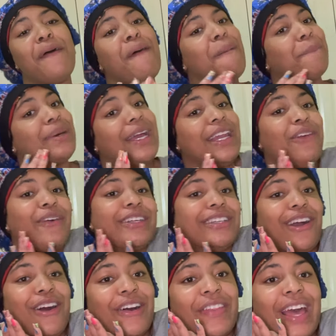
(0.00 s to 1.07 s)
But anyway,
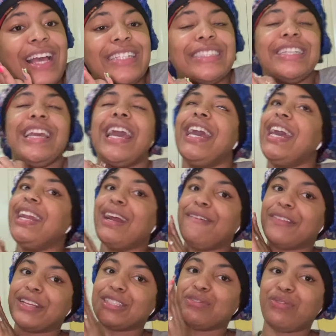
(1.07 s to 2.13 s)
y'all, that is the end of
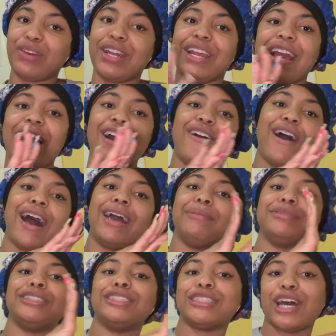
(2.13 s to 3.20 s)
this video. I am
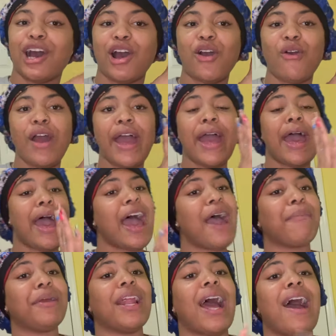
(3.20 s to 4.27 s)
so
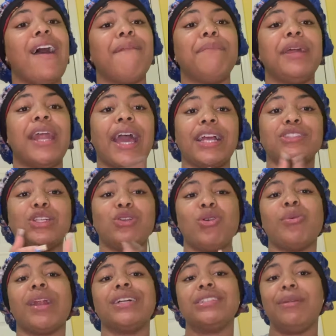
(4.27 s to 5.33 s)
happy that I have been actually doing
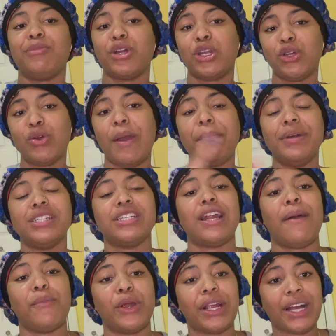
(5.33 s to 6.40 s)
what I said I'm going to do and pushing out
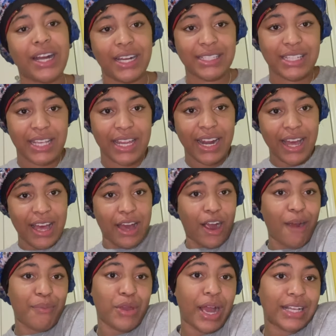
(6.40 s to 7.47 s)
more content.
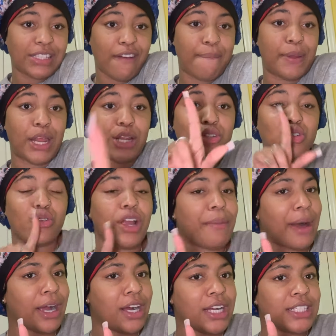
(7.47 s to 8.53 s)
Hope you guys have been enjoying
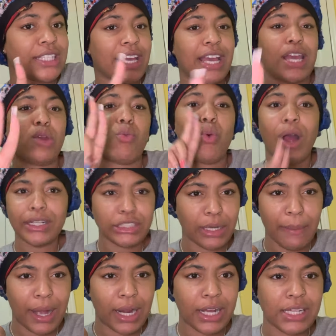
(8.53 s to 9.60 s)
my content and watching
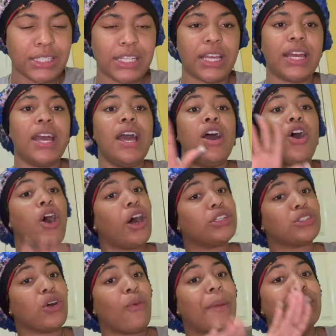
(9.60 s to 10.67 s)
my content.
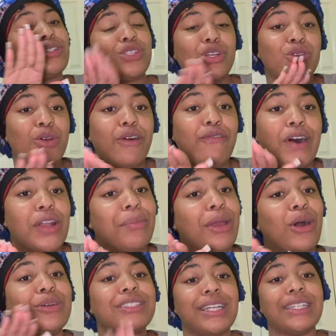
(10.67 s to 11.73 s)
Also, make sure you go follow me
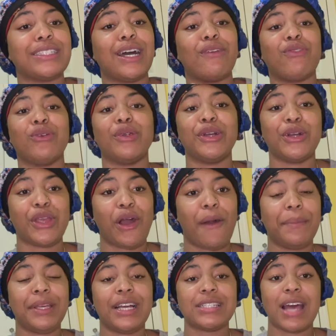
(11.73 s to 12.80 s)
on TikTok for real, y'all,
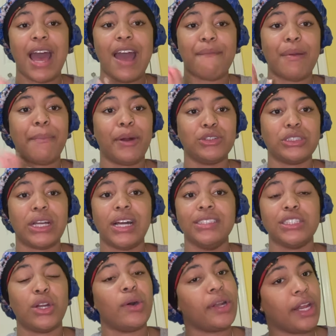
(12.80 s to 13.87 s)
because I have been posting
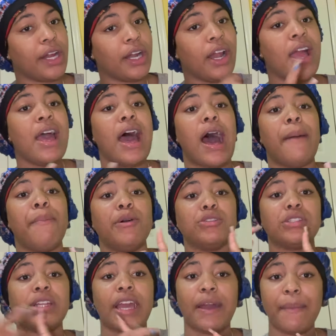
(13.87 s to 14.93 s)
content on there. I
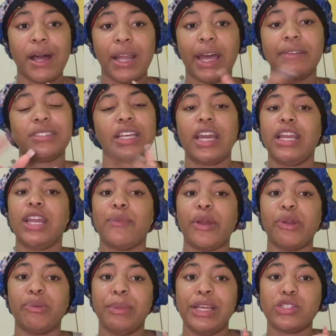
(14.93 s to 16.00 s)
post Day of My Life and Get
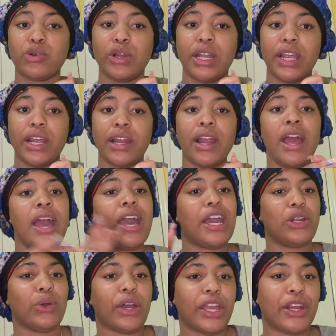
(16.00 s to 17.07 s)
Rid of Me's on there.
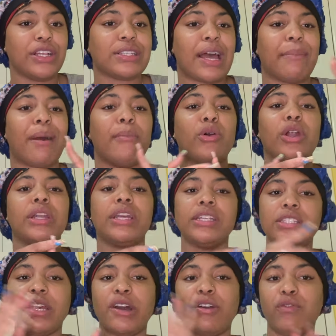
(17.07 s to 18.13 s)
And on here, it's like my more
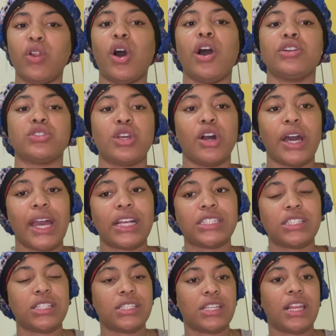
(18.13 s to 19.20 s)
detailed vlogs. So y'all
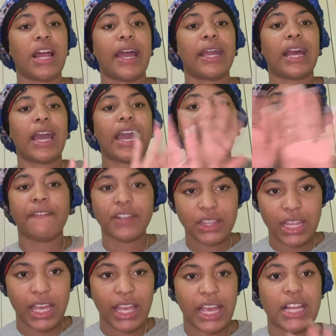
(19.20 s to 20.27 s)
actually see like
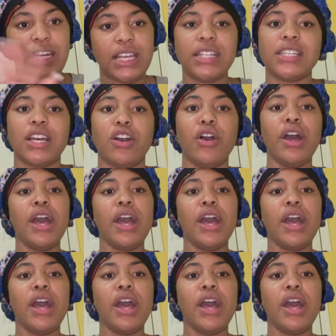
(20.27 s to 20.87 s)
everything in detail.